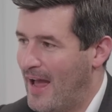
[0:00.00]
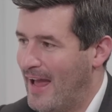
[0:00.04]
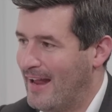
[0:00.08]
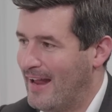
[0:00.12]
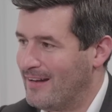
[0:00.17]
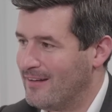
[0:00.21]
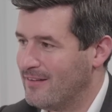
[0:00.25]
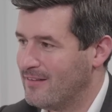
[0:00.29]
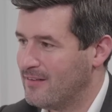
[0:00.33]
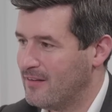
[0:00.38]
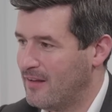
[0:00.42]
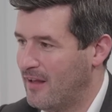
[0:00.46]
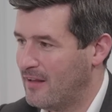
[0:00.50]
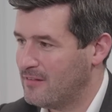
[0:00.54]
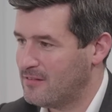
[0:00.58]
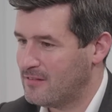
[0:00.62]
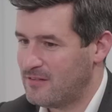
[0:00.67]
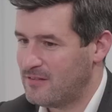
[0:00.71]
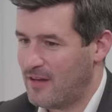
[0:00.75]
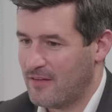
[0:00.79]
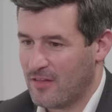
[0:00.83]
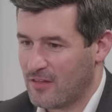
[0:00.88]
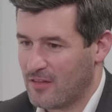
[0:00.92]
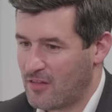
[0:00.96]
And as I
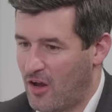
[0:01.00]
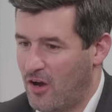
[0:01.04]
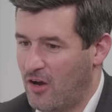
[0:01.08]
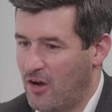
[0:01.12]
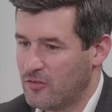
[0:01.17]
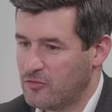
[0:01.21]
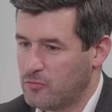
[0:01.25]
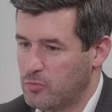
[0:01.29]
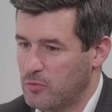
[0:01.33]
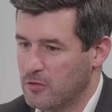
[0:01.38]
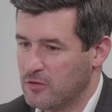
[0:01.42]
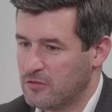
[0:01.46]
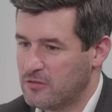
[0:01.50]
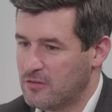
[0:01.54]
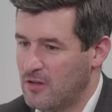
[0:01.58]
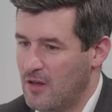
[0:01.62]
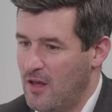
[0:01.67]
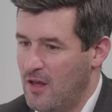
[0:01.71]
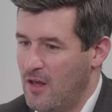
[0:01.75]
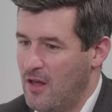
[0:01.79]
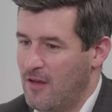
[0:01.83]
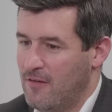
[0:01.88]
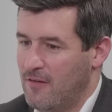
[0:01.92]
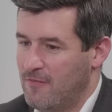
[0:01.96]
say, the darts was
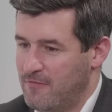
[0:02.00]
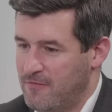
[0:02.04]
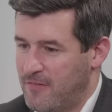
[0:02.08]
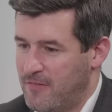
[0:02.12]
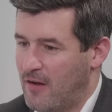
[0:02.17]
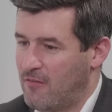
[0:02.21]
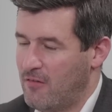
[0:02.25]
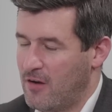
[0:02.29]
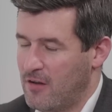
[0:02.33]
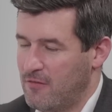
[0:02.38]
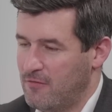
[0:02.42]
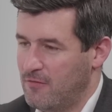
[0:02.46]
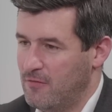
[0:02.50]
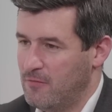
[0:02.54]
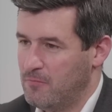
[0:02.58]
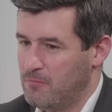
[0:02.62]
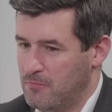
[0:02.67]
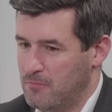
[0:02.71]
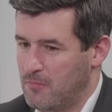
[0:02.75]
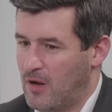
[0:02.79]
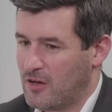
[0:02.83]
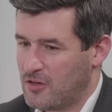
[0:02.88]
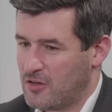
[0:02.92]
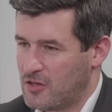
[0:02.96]
very
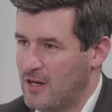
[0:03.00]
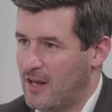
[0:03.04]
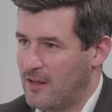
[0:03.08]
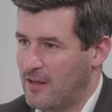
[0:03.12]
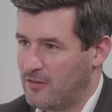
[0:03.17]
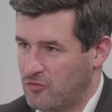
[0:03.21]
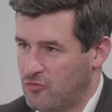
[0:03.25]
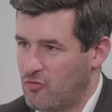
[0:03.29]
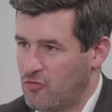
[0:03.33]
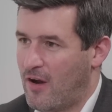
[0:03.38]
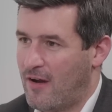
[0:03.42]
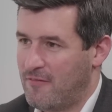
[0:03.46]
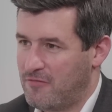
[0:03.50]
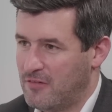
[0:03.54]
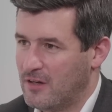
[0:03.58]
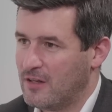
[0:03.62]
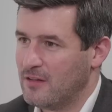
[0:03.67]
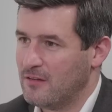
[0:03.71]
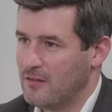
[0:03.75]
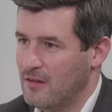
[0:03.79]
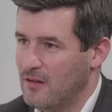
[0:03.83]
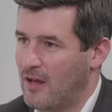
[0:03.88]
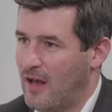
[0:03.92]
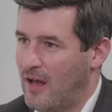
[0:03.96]
much less
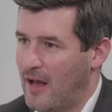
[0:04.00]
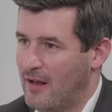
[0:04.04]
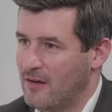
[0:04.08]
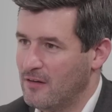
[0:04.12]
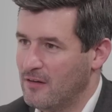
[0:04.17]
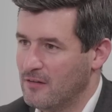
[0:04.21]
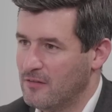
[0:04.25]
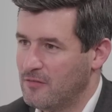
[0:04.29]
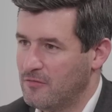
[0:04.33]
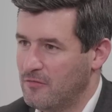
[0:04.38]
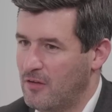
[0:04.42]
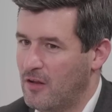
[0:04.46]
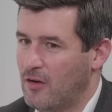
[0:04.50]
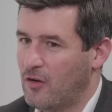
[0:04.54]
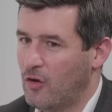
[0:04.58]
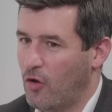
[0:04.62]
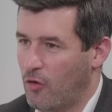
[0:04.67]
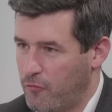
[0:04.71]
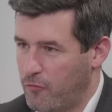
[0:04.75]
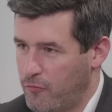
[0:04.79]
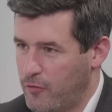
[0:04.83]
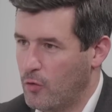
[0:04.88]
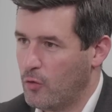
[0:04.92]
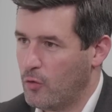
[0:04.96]
travelling and a
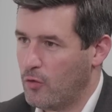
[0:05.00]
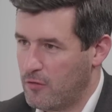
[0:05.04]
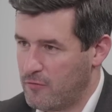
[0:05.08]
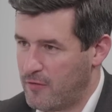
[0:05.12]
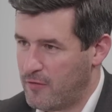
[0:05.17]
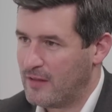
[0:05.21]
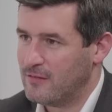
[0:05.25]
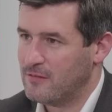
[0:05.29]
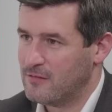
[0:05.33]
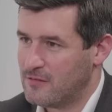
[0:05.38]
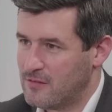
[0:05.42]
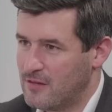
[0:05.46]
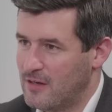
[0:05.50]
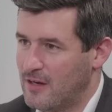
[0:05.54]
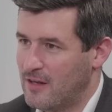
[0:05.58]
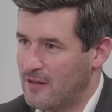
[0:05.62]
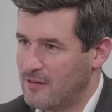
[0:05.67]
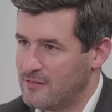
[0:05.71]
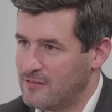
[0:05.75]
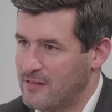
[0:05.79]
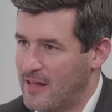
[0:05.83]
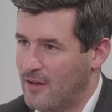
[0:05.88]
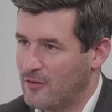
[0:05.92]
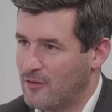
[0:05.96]
lot fewer events than it
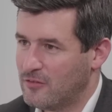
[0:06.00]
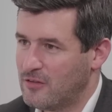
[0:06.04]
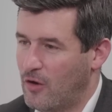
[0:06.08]
is now.